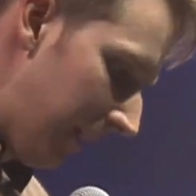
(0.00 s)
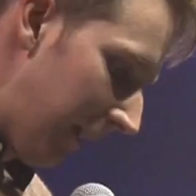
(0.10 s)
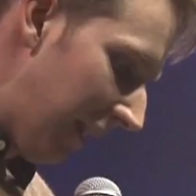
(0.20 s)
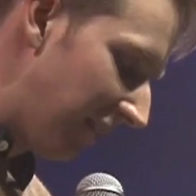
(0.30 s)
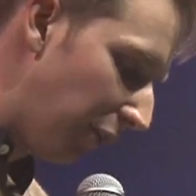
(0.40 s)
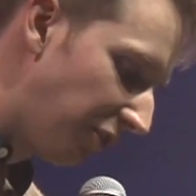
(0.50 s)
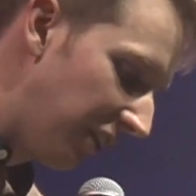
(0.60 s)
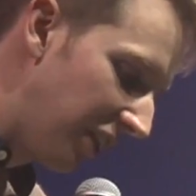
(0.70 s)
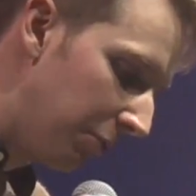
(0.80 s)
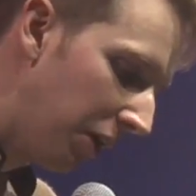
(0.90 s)
As I was
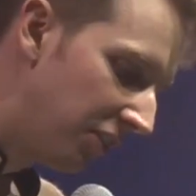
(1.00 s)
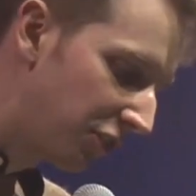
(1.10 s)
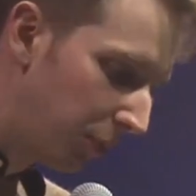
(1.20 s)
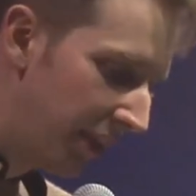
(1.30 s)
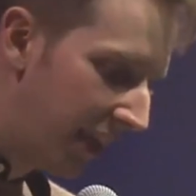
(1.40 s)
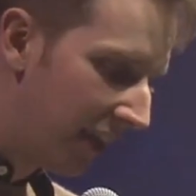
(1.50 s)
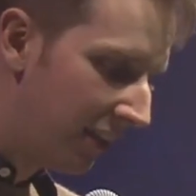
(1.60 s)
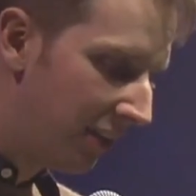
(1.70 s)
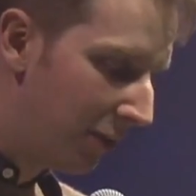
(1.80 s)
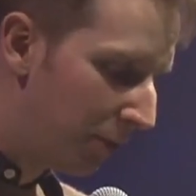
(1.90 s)
thinking about this weekend,
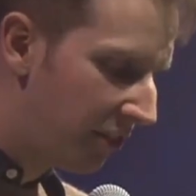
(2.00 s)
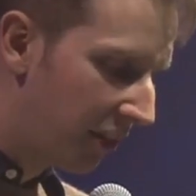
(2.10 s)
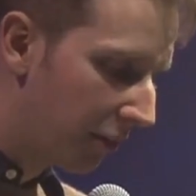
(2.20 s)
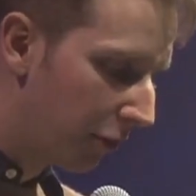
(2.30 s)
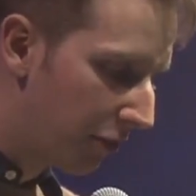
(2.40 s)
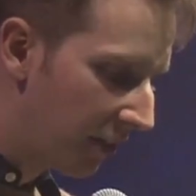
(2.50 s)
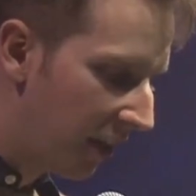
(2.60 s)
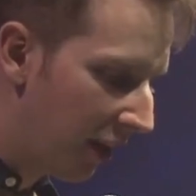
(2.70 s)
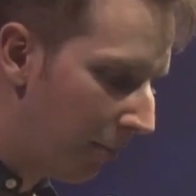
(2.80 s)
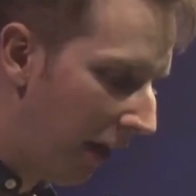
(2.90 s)
and in particular
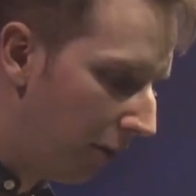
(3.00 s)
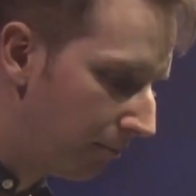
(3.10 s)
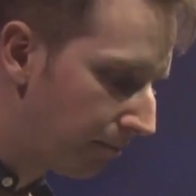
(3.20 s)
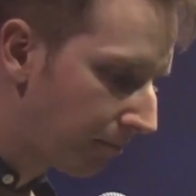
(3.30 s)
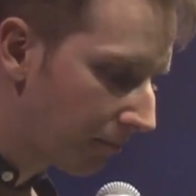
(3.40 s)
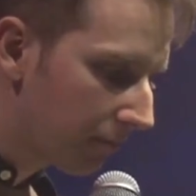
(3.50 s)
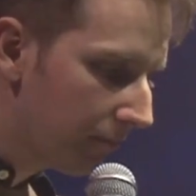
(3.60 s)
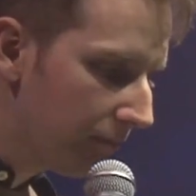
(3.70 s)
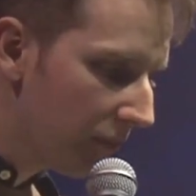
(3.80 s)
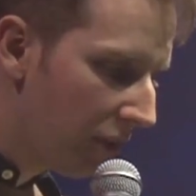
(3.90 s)
thinking about
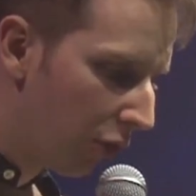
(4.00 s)
the